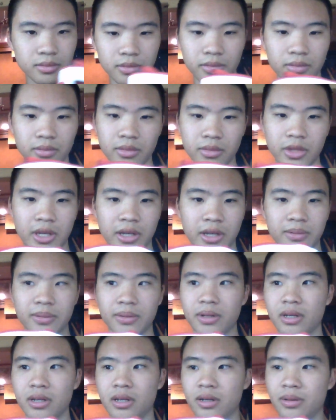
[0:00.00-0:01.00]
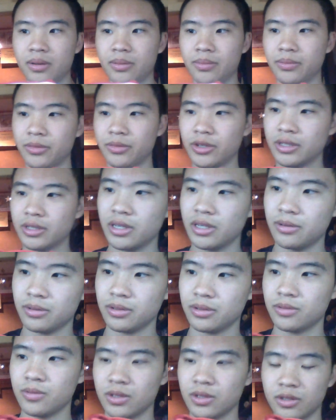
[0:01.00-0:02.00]
yeah, retail was
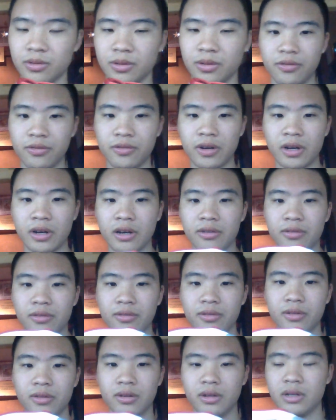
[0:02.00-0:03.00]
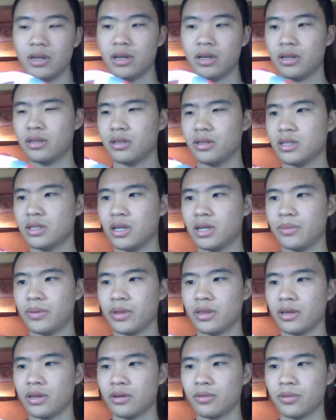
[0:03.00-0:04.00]
$125 at the time. I
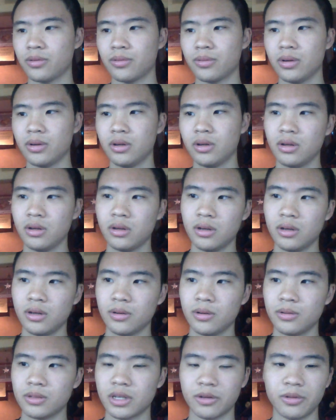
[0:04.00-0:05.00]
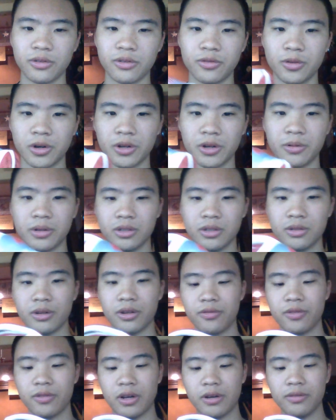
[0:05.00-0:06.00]
think it was like $140,
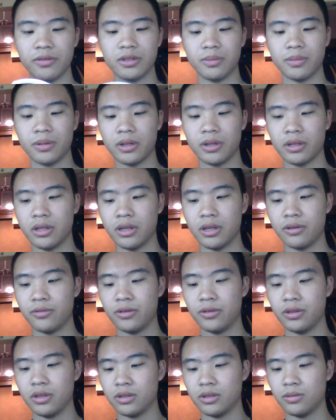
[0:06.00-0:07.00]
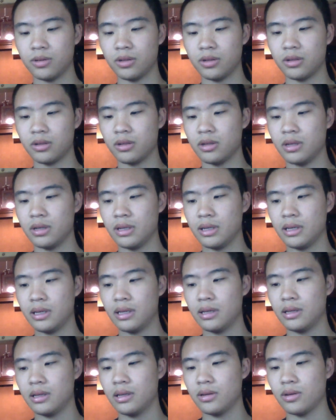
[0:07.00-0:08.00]
$125 or something like that for this one
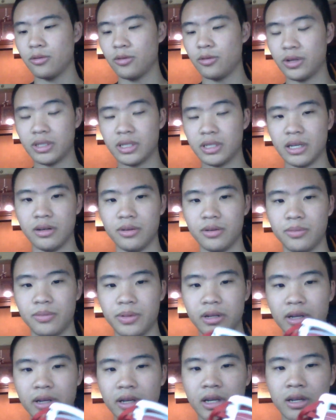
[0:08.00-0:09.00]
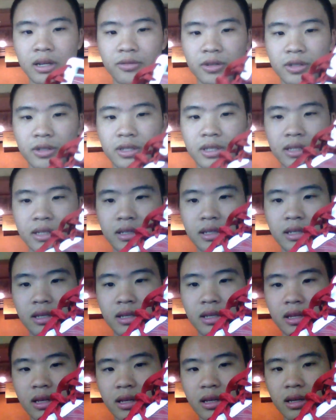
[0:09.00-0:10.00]
retail, but I got it for
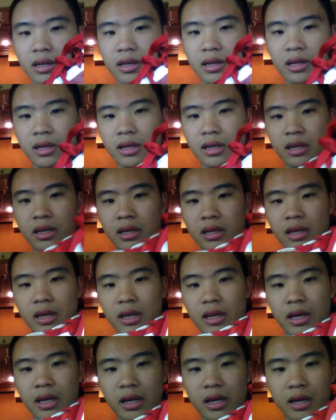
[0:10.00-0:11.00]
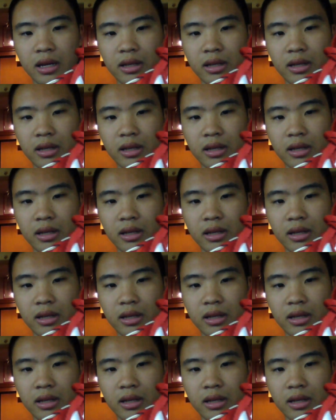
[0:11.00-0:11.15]
$60. And the